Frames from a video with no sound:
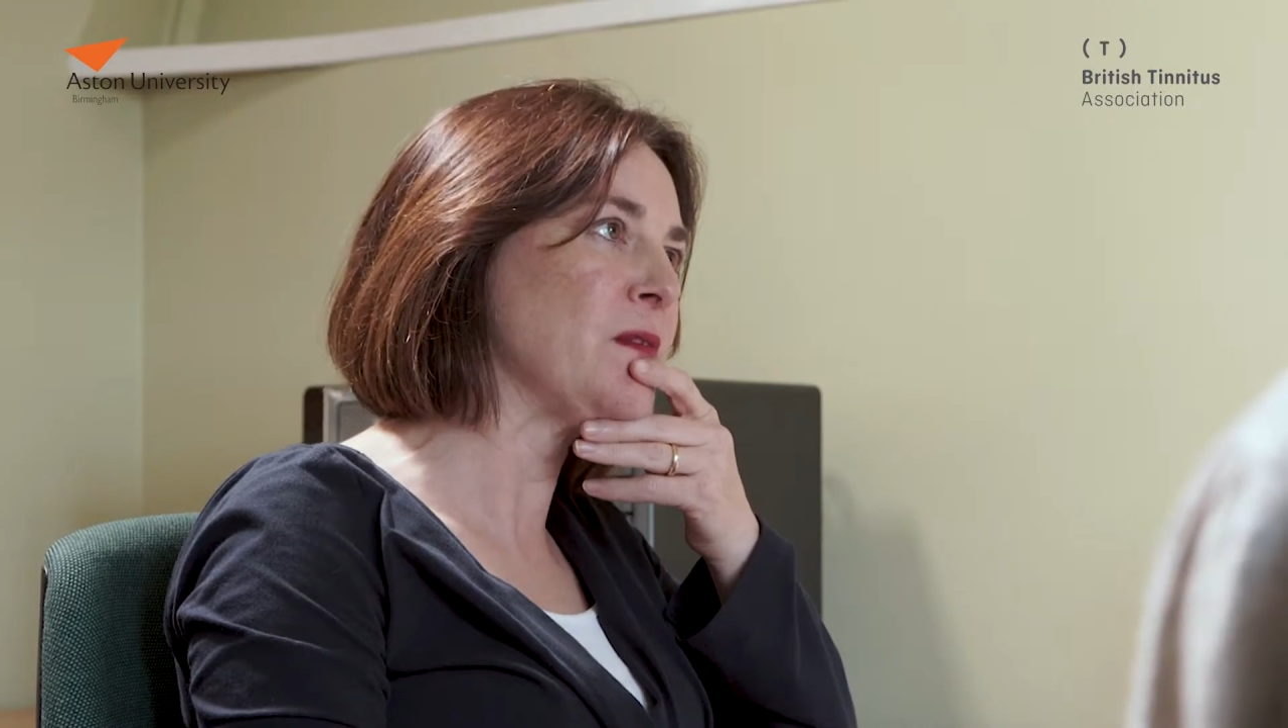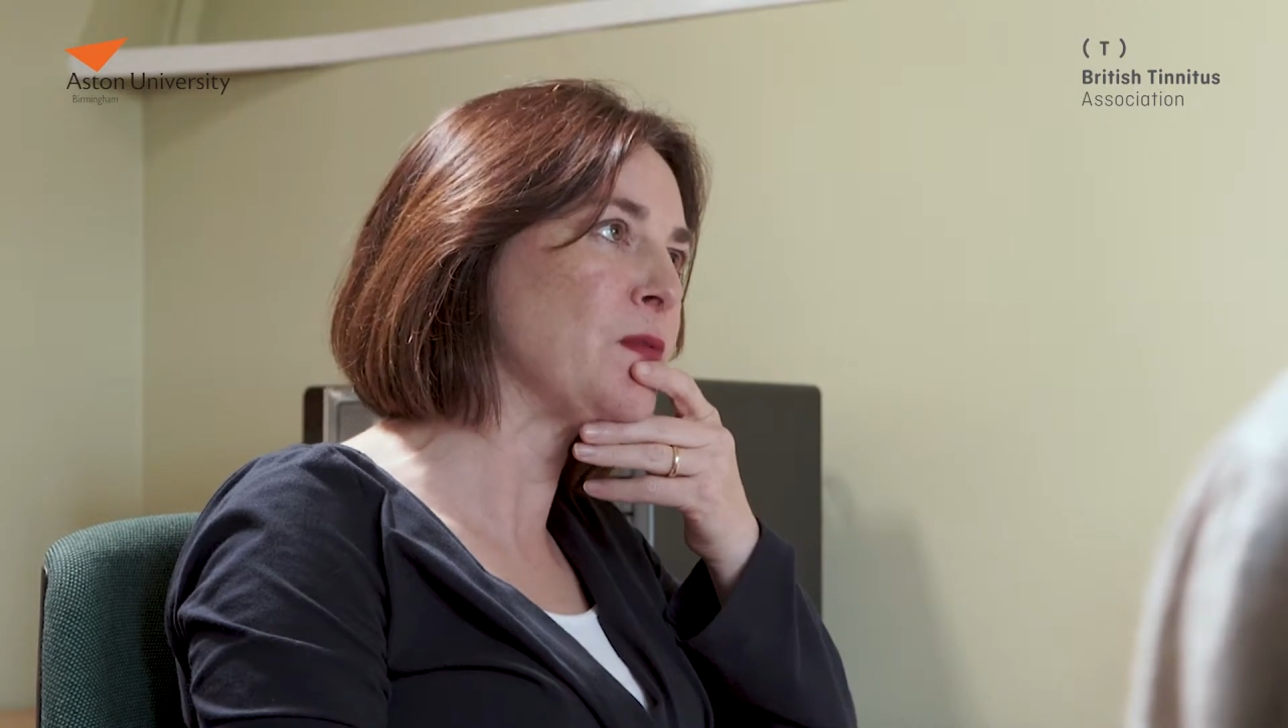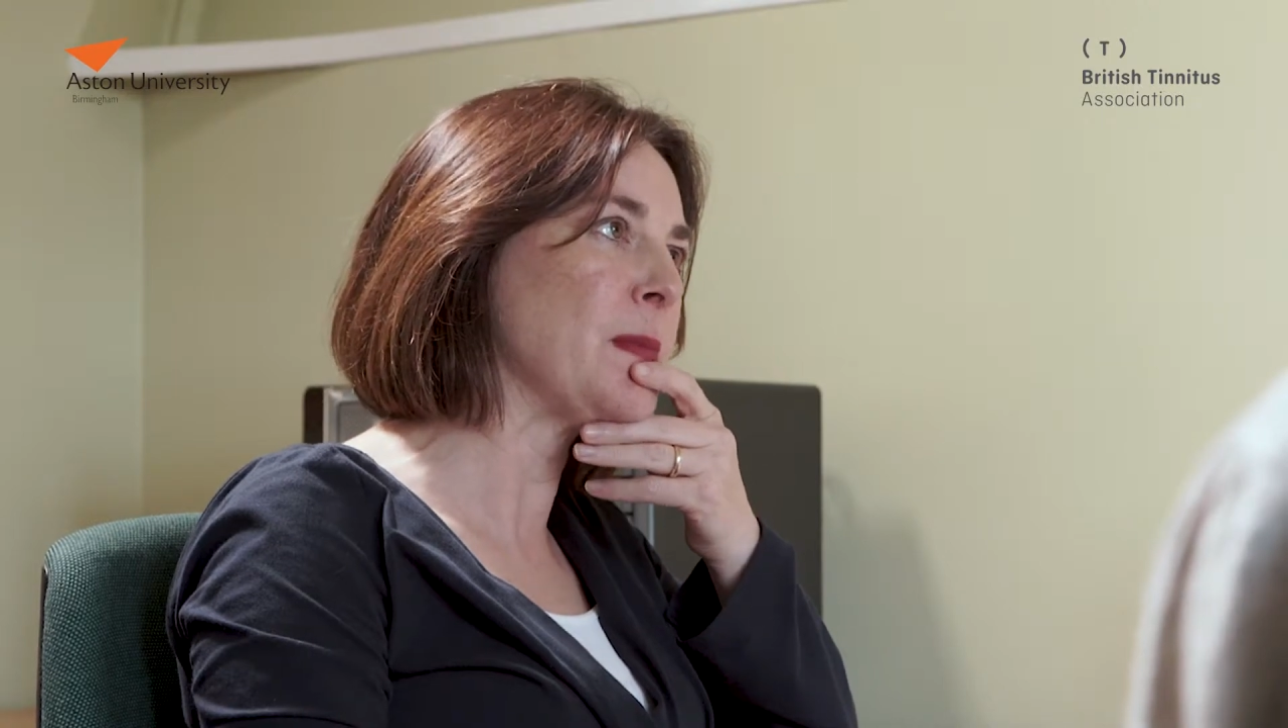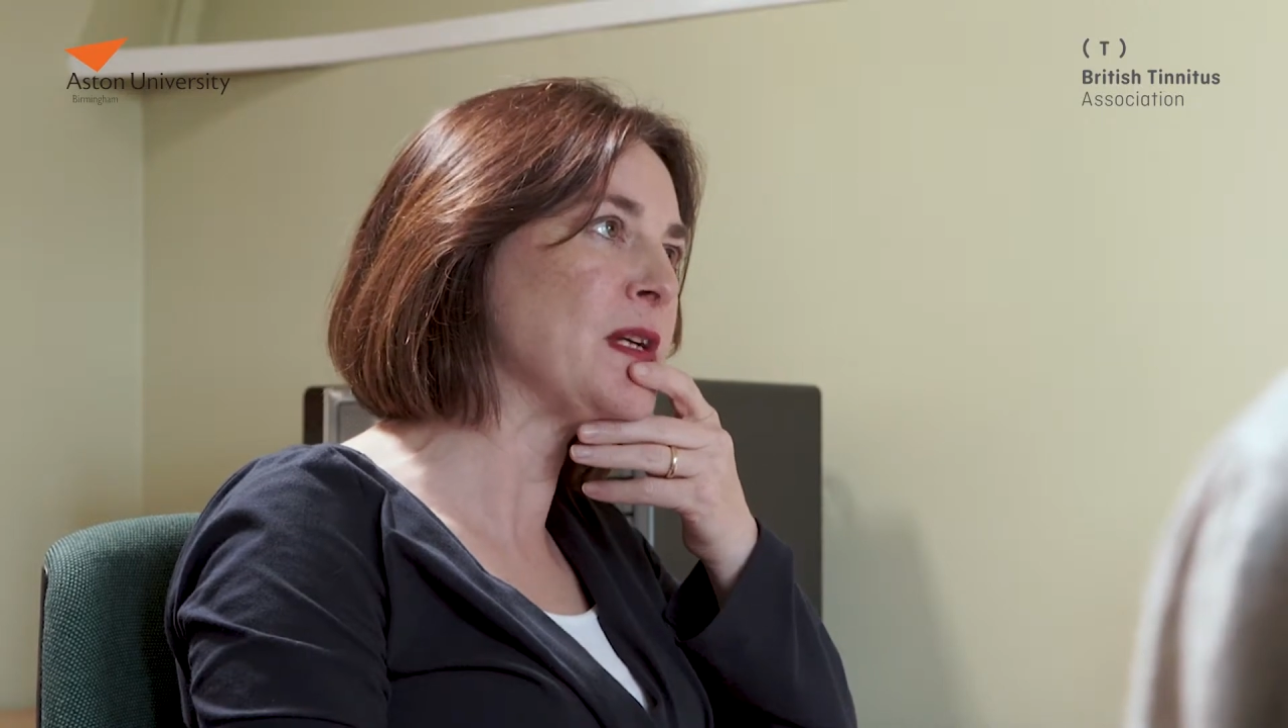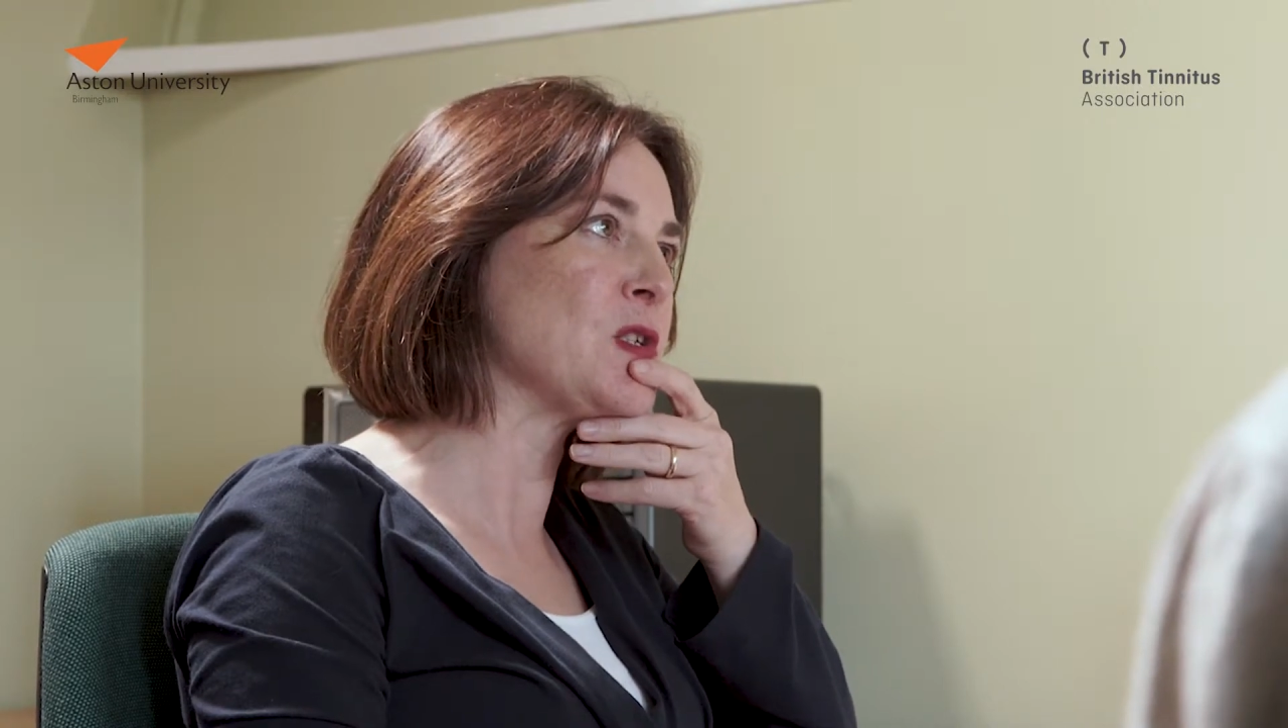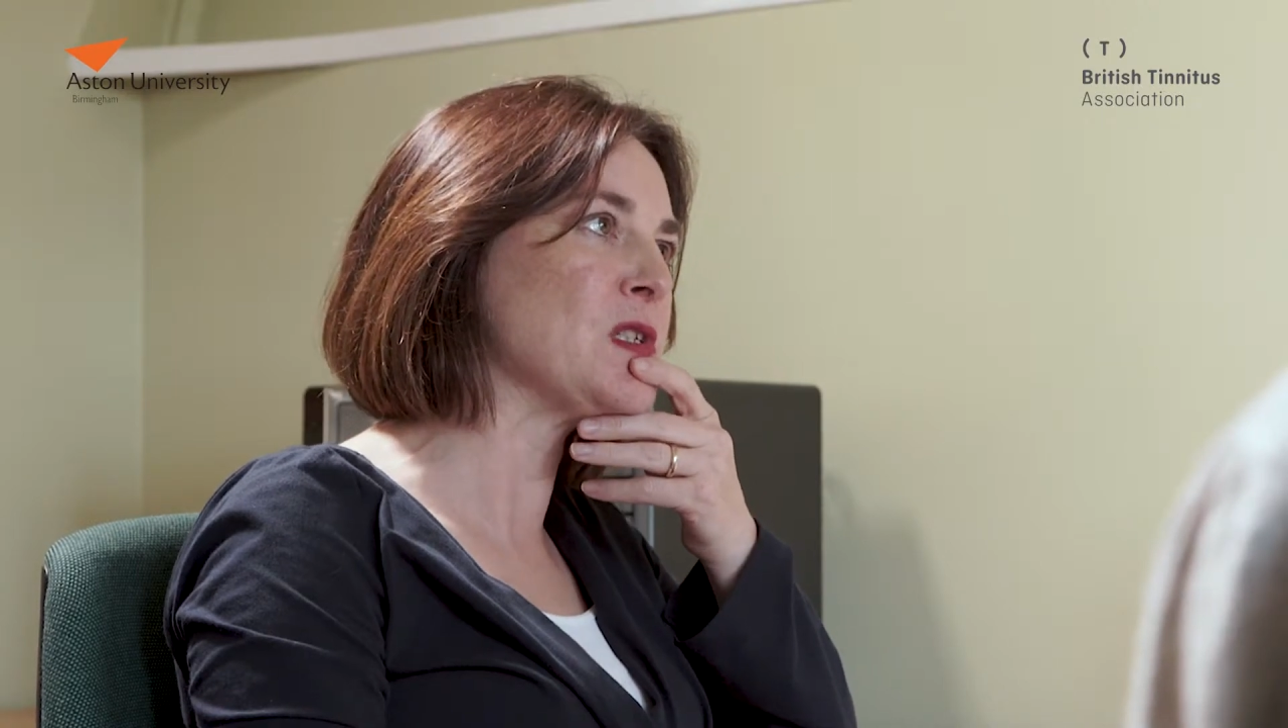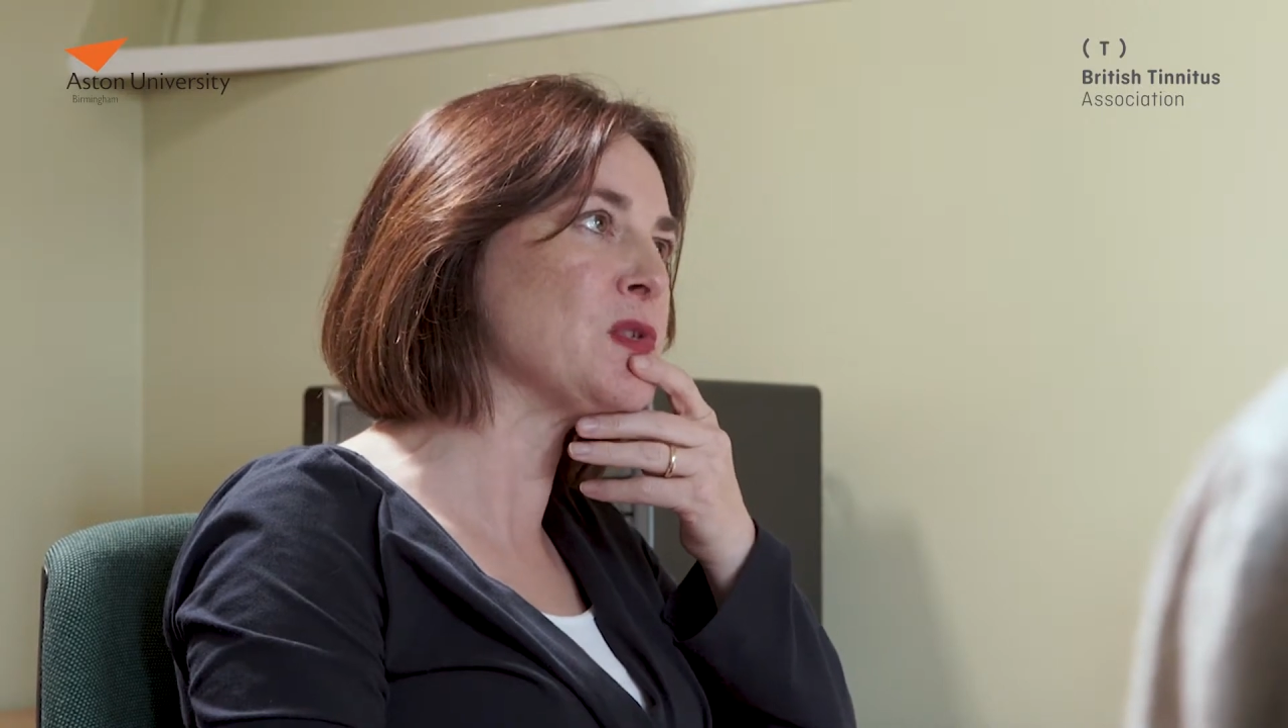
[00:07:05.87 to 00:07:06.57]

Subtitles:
information